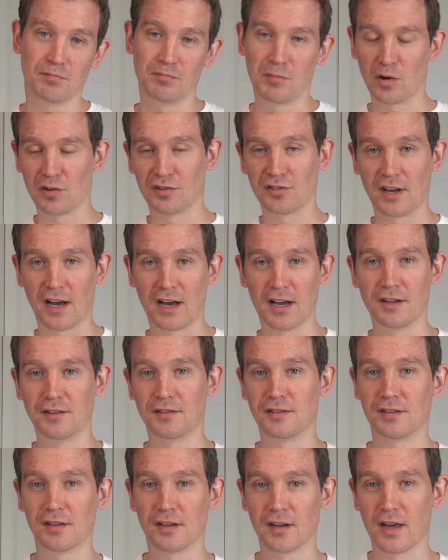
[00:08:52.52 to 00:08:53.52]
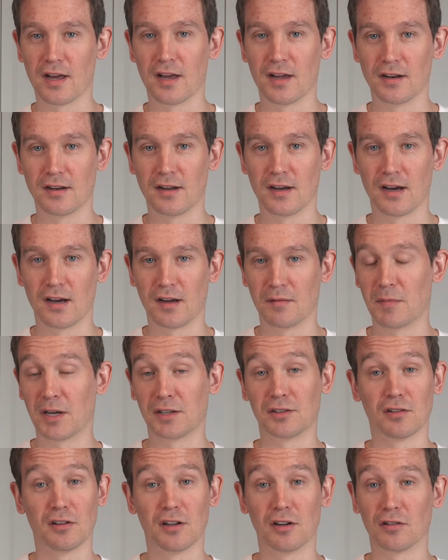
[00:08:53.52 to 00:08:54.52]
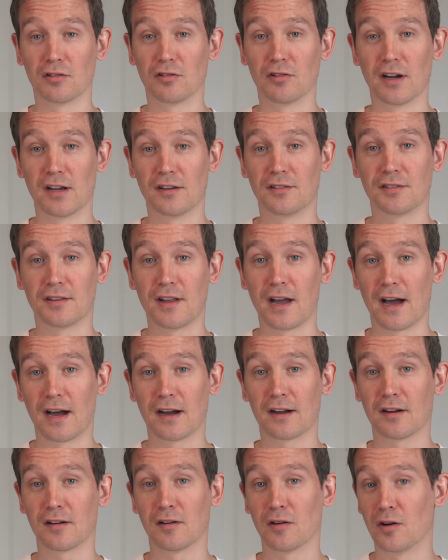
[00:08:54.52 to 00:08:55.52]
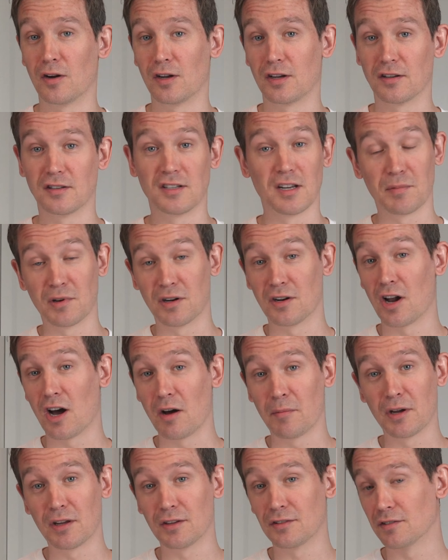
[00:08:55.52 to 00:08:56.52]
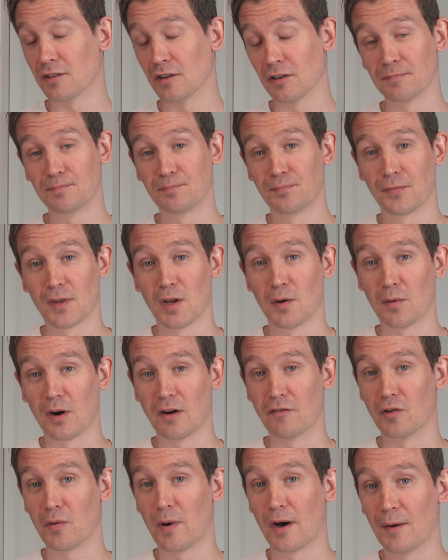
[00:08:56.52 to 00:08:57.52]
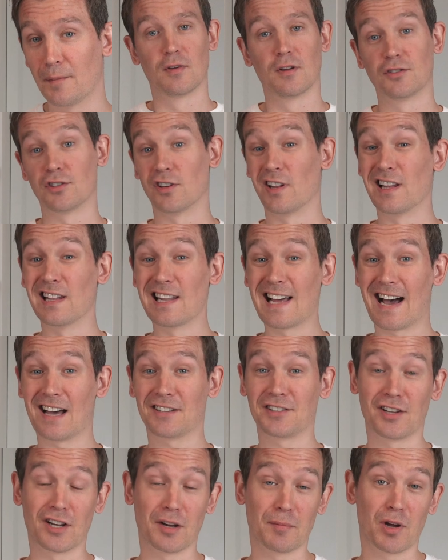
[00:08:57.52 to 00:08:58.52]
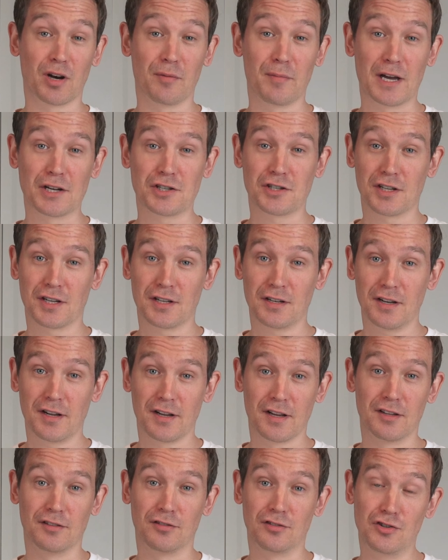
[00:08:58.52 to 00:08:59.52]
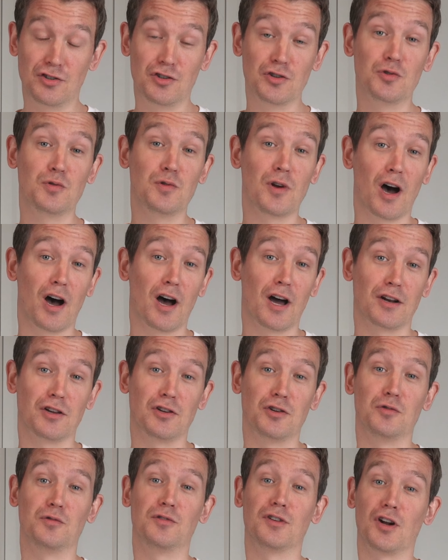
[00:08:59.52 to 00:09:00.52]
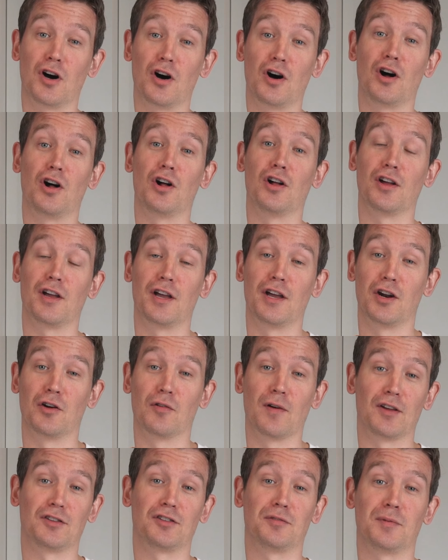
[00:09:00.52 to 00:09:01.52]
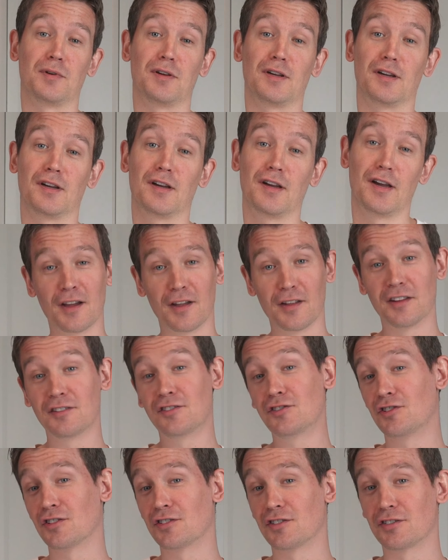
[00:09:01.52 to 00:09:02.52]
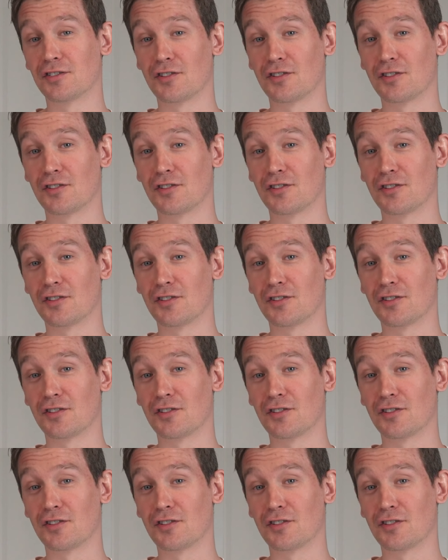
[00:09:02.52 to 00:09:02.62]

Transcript: both sides and makes it a little great snack, or you could dip it in hummus or whatever you want. So the last thing I'm gonna mention is do not use it all in a recipe. This is just a